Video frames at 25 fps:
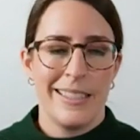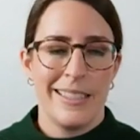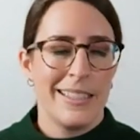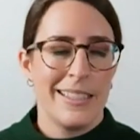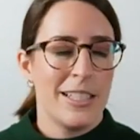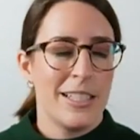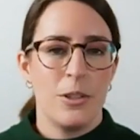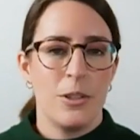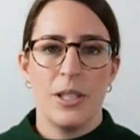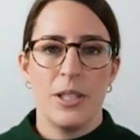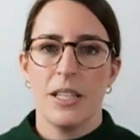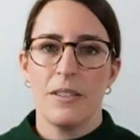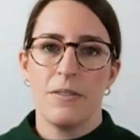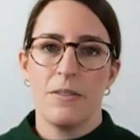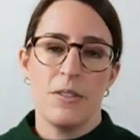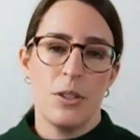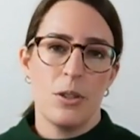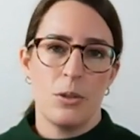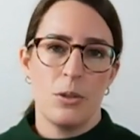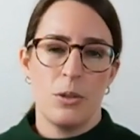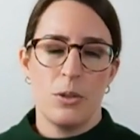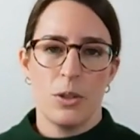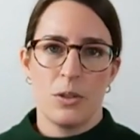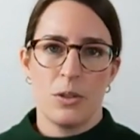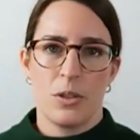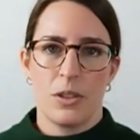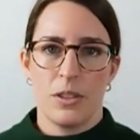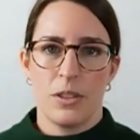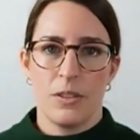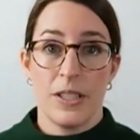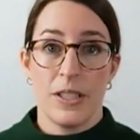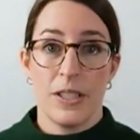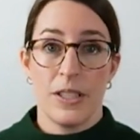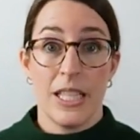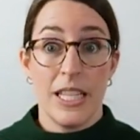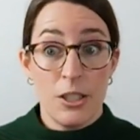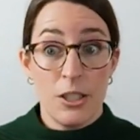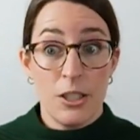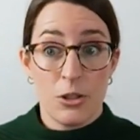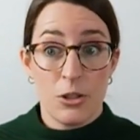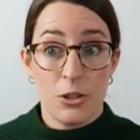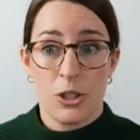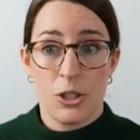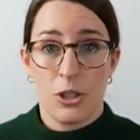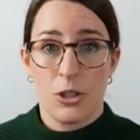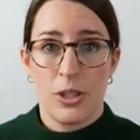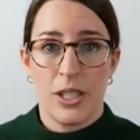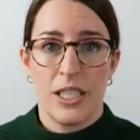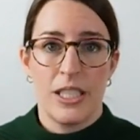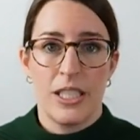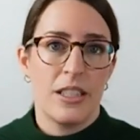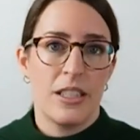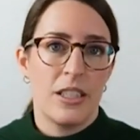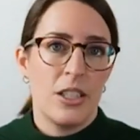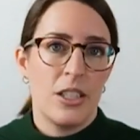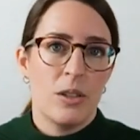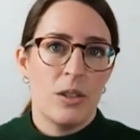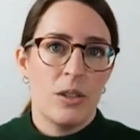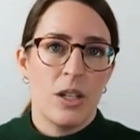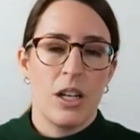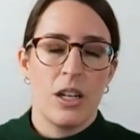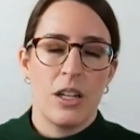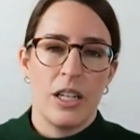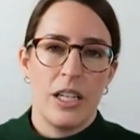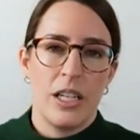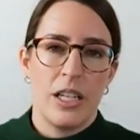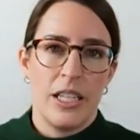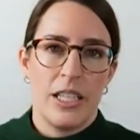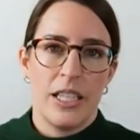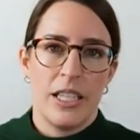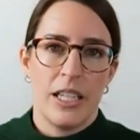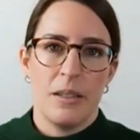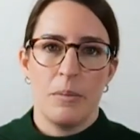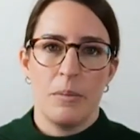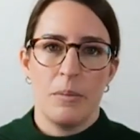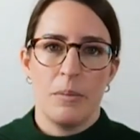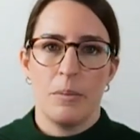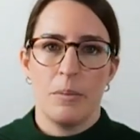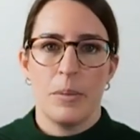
you'd have no growth over the interest credit that you already get